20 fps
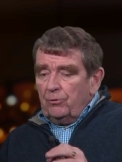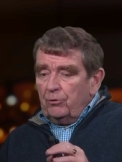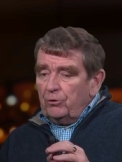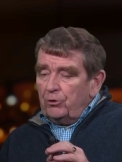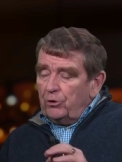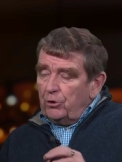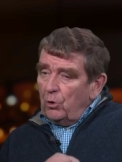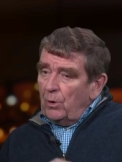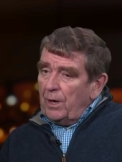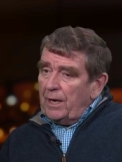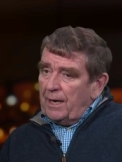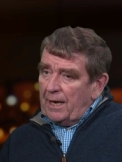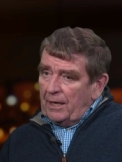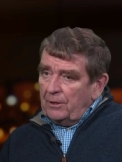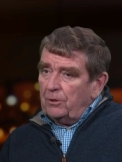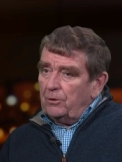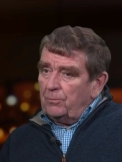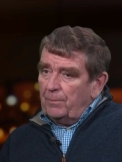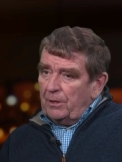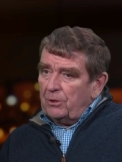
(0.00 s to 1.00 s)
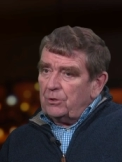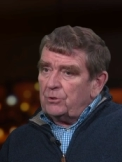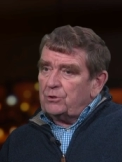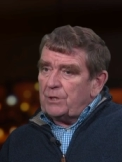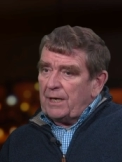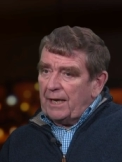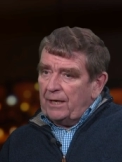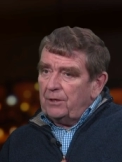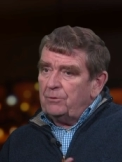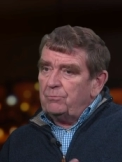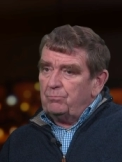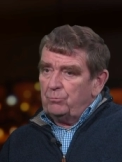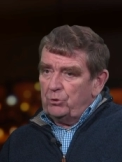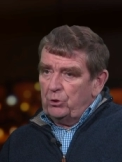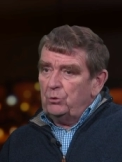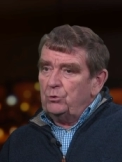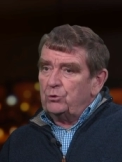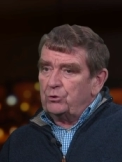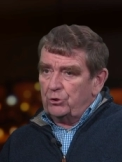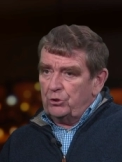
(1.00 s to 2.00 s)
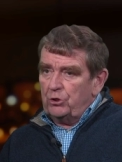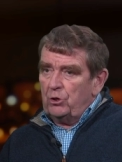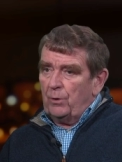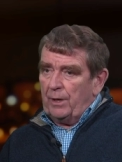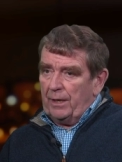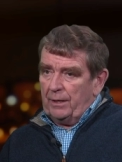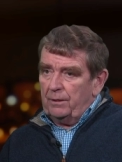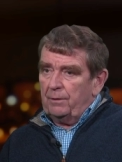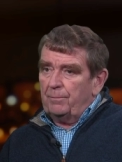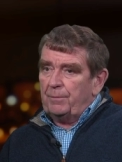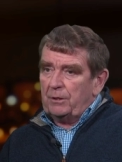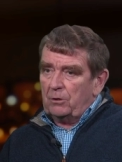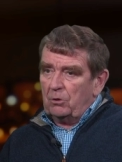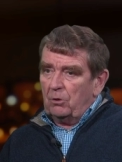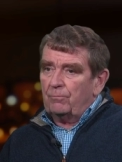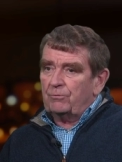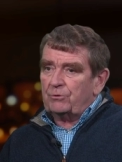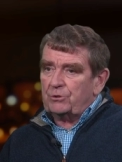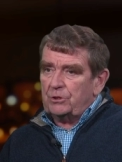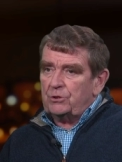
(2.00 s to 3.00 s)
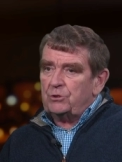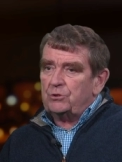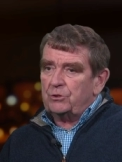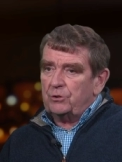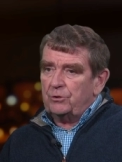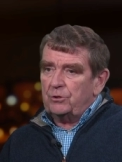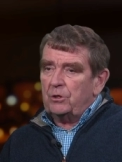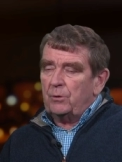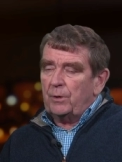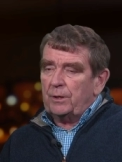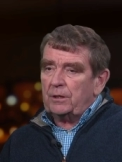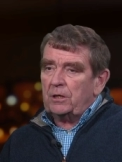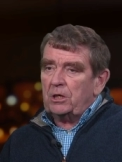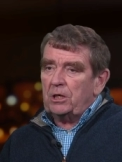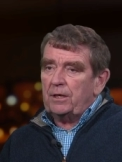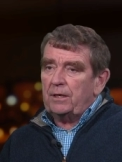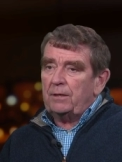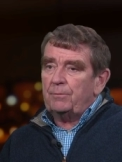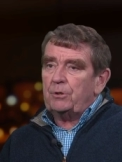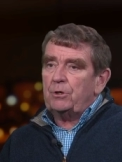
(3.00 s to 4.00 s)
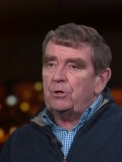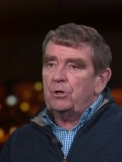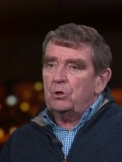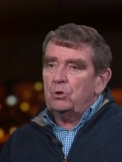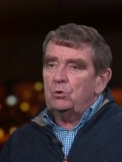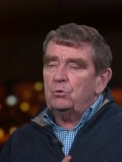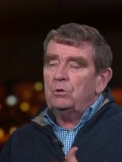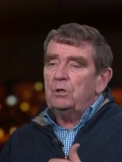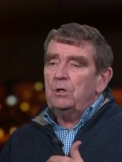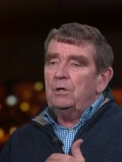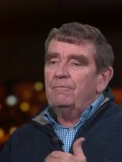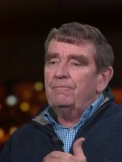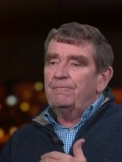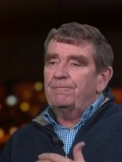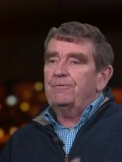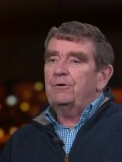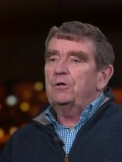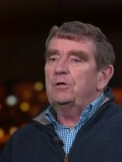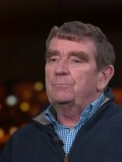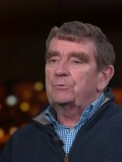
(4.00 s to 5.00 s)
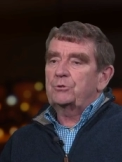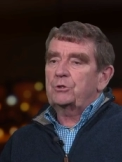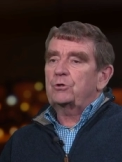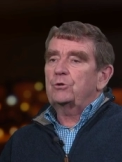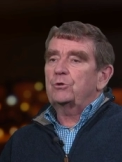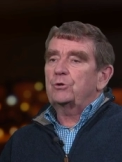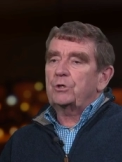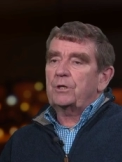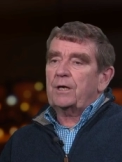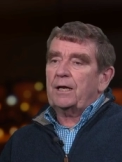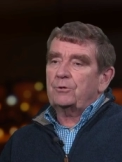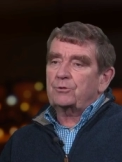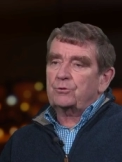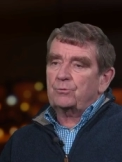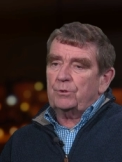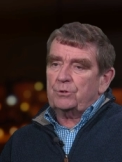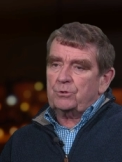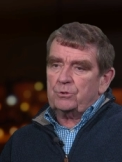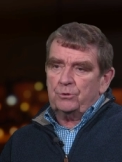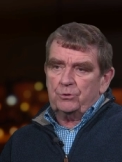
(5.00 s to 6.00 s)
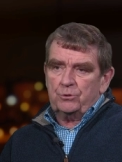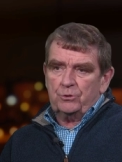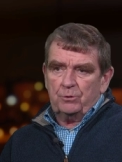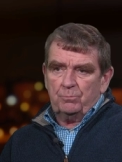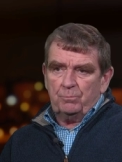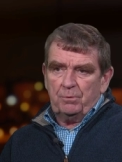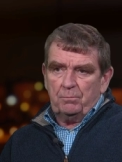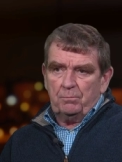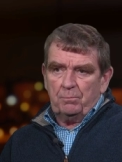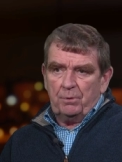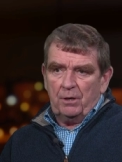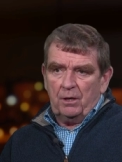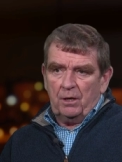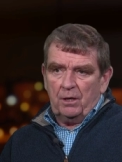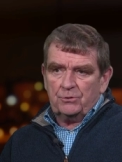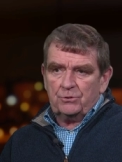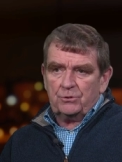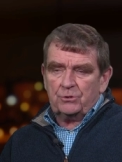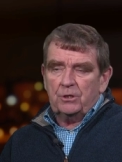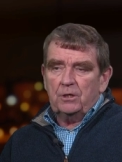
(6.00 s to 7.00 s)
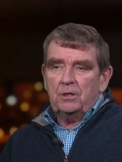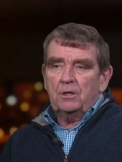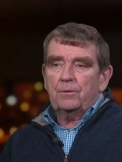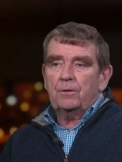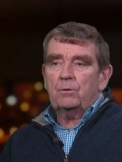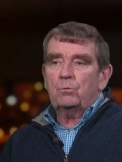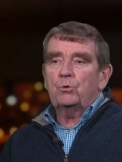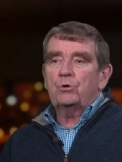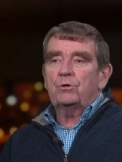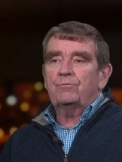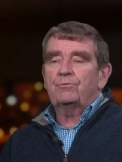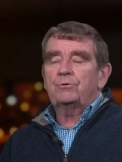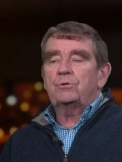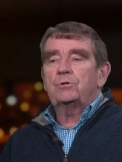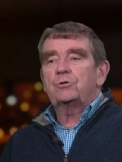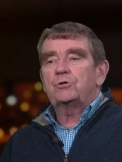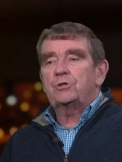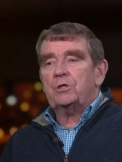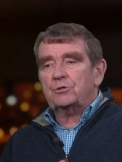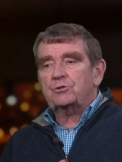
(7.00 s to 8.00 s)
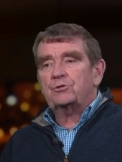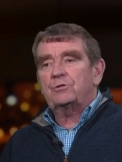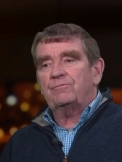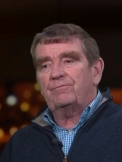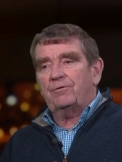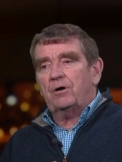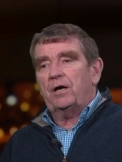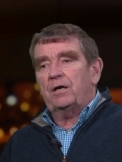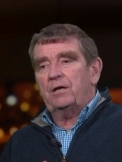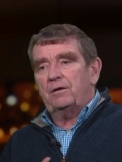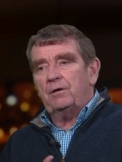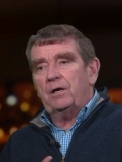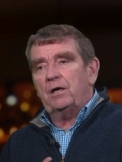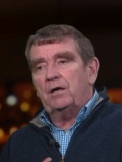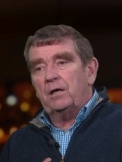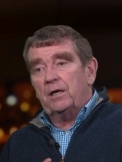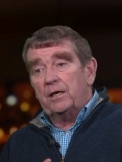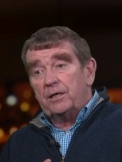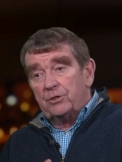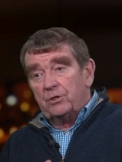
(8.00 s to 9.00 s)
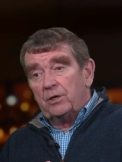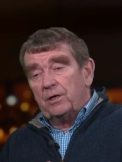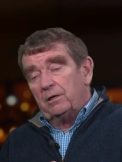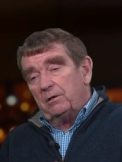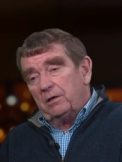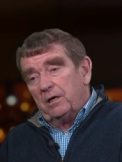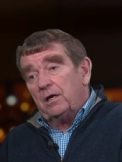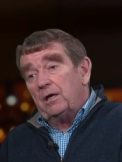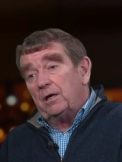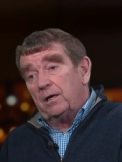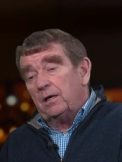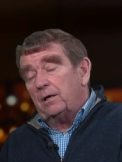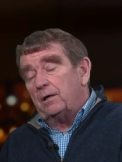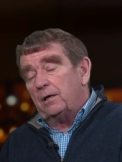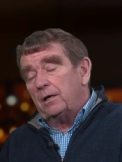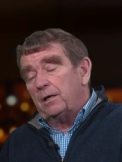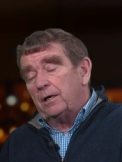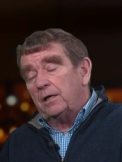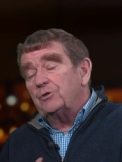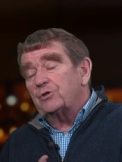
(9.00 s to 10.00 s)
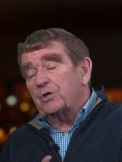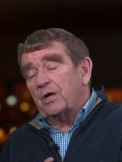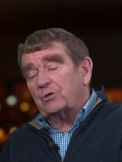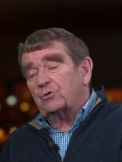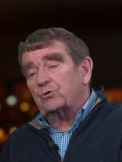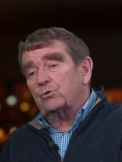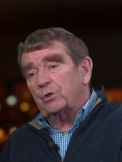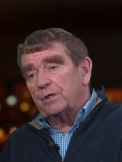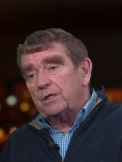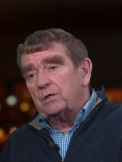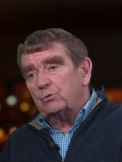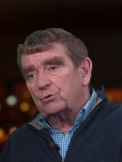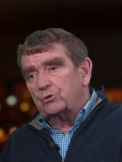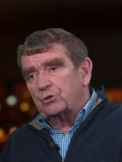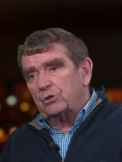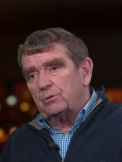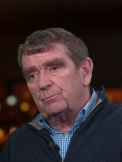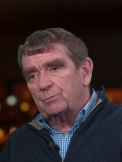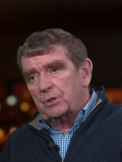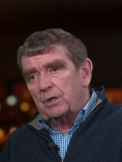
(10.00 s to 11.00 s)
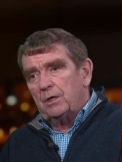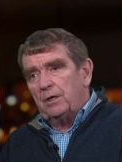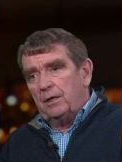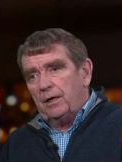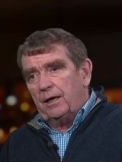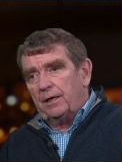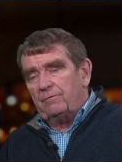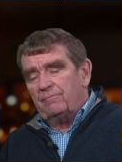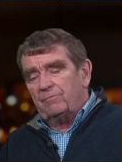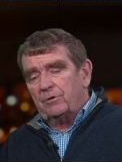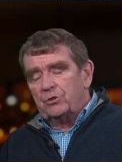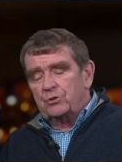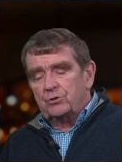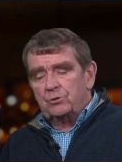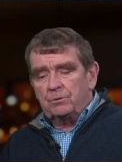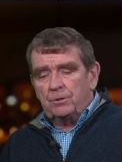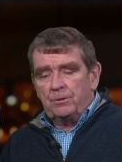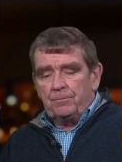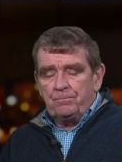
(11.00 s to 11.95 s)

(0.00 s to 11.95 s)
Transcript: The UN had, the Americans had used the UN. There had been conversations in the UN clearly, but no firm Security Council resolution had been passed that would have justified in, in, in, in uh, international legal terms an invasion.